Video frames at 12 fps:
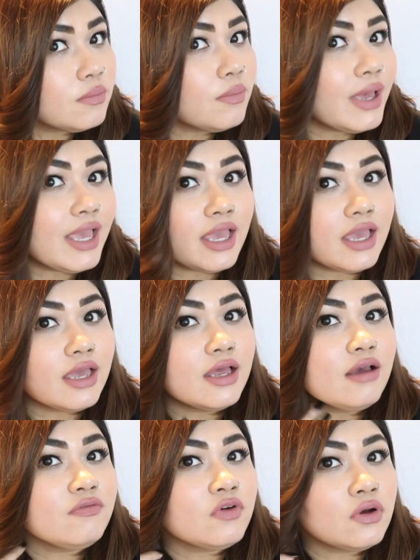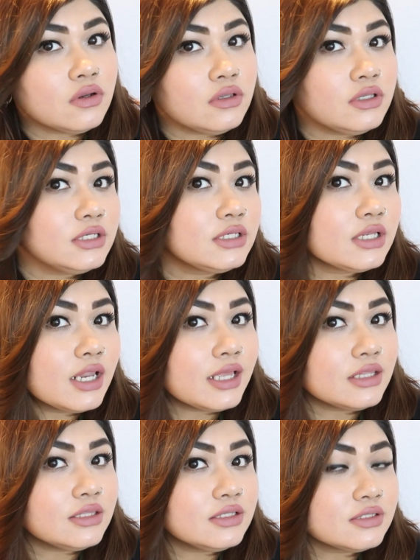My hair, I've curled it
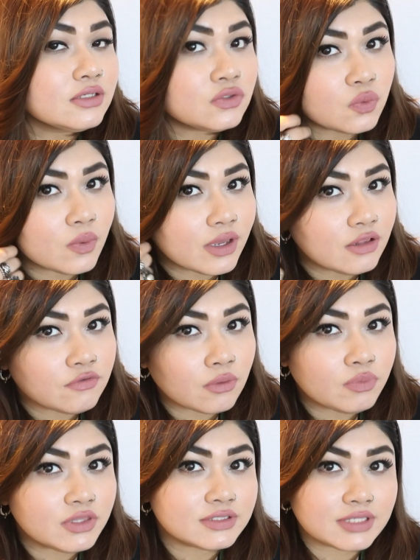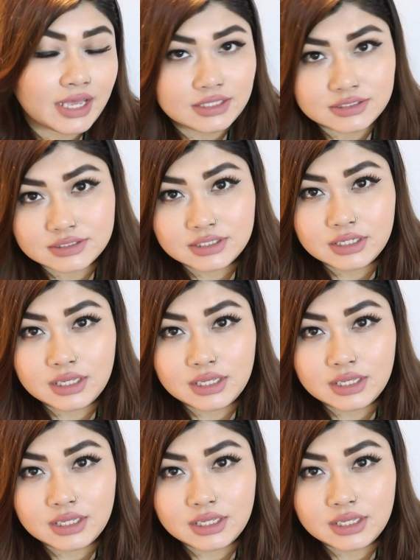like this as well from the sides.